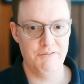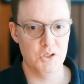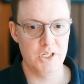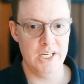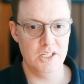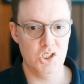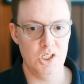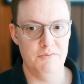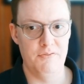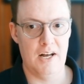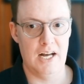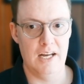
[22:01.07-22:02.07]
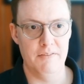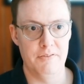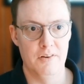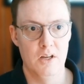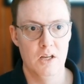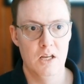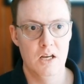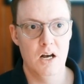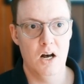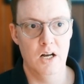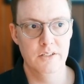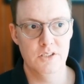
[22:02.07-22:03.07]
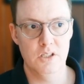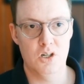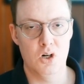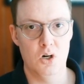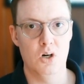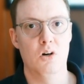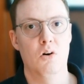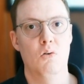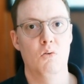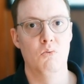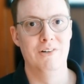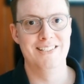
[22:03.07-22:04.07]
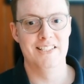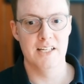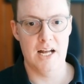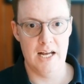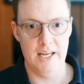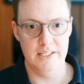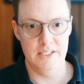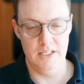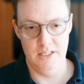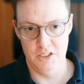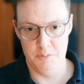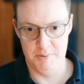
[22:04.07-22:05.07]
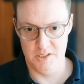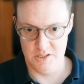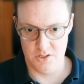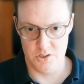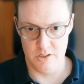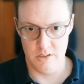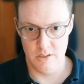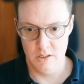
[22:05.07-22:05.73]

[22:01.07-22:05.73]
king g5, Unzicker resigned in this position.